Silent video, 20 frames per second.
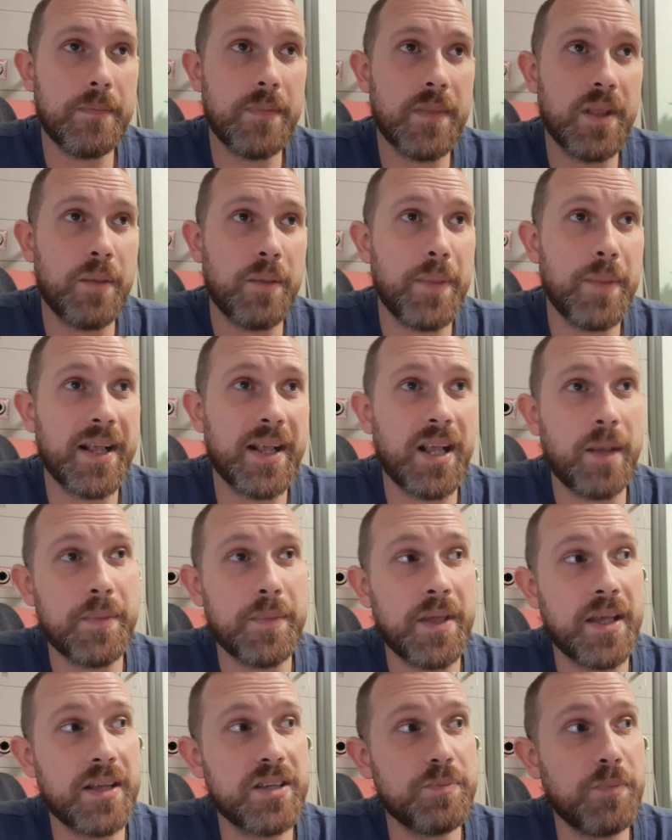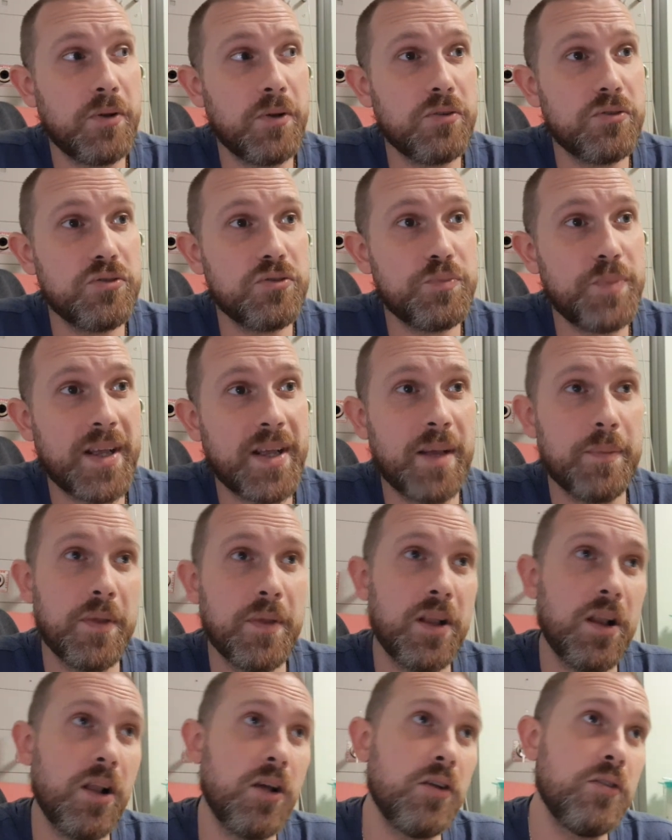I'll pack up the Xbox, pack up the
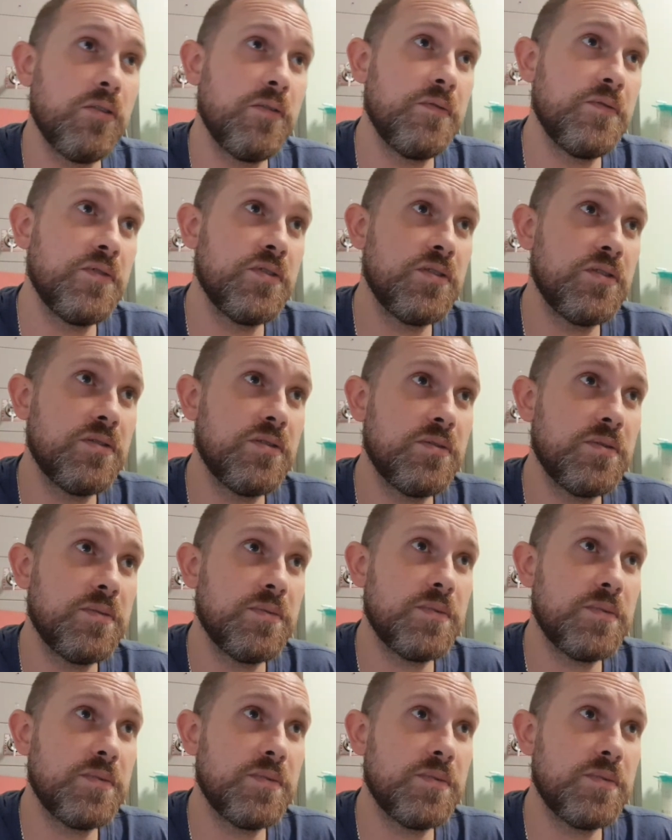clothes,